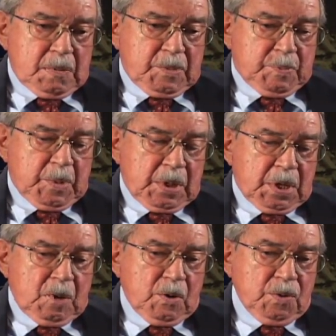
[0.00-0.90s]
with my
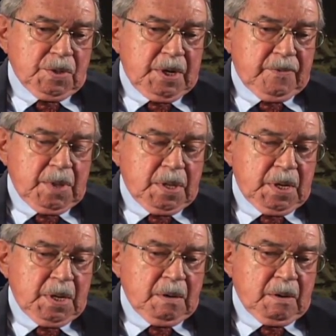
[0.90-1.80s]
clothes and
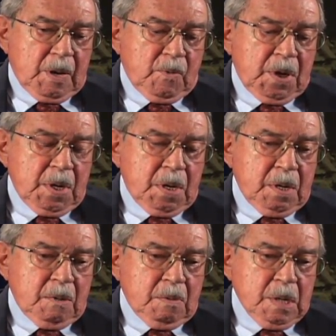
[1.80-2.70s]
everything and I got ready to
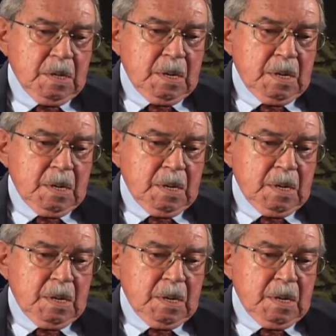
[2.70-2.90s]
go.